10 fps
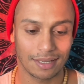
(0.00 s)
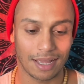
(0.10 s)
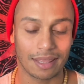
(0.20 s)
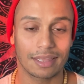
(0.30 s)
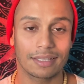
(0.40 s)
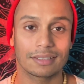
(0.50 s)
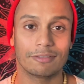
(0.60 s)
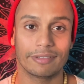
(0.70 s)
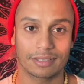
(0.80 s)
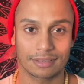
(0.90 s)
I think the
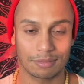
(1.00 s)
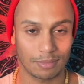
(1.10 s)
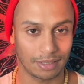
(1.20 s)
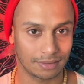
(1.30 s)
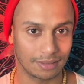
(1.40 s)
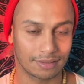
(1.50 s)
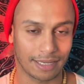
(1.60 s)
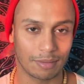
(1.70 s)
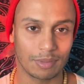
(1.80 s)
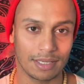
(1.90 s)
Western mindsets
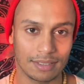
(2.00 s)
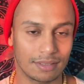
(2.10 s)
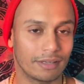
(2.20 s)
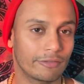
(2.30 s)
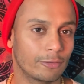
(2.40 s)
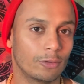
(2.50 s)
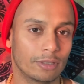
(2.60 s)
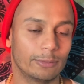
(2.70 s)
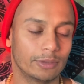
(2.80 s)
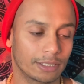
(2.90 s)
can be easily
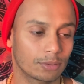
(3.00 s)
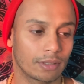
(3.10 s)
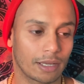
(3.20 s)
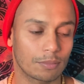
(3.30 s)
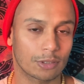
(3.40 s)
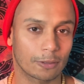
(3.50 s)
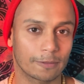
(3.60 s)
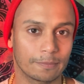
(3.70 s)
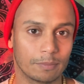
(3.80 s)
fooled. That's what I observed.